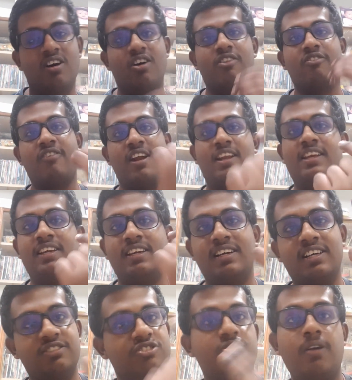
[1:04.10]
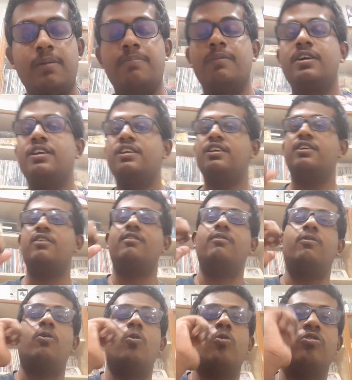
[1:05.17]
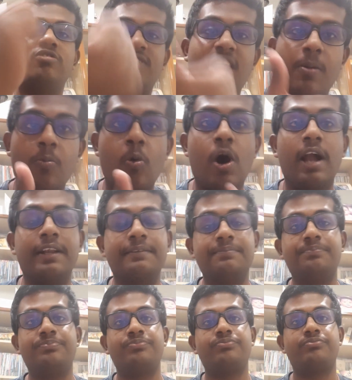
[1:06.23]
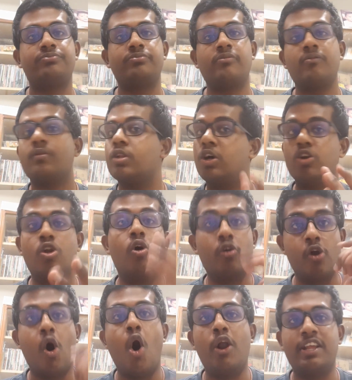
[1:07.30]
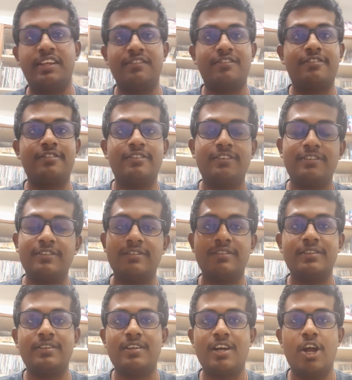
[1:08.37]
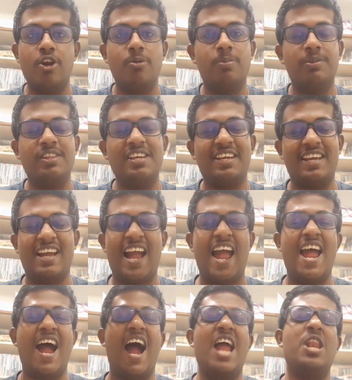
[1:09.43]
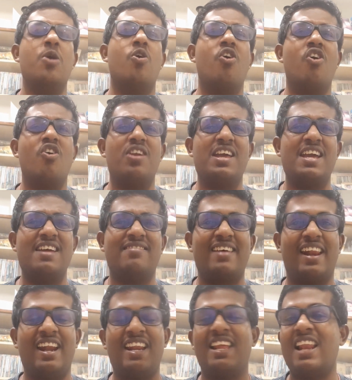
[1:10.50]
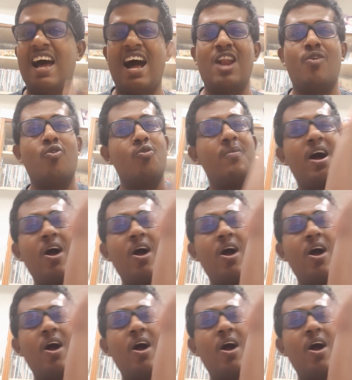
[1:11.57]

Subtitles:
on writing a script. Step 1: know your audience. And you'll be thinking, hey, I know this already lah. Know my